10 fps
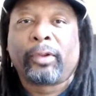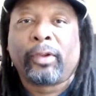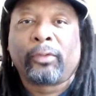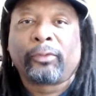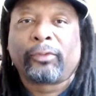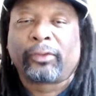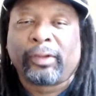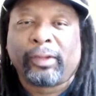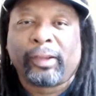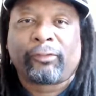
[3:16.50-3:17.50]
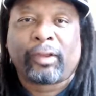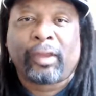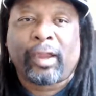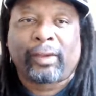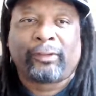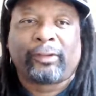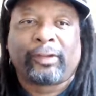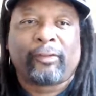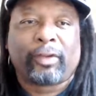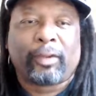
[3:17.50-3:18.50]
just a gift that God has
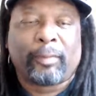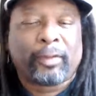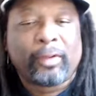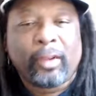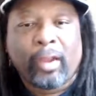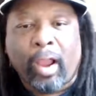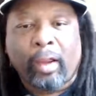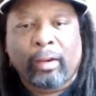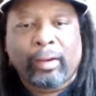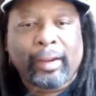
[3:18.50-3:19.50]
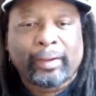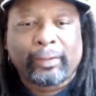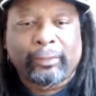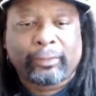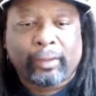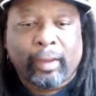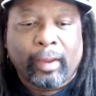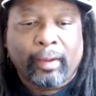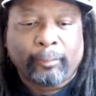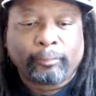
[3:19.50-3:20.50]
given them. And our latest,
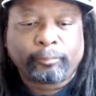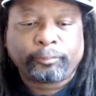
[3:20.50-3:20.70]
um,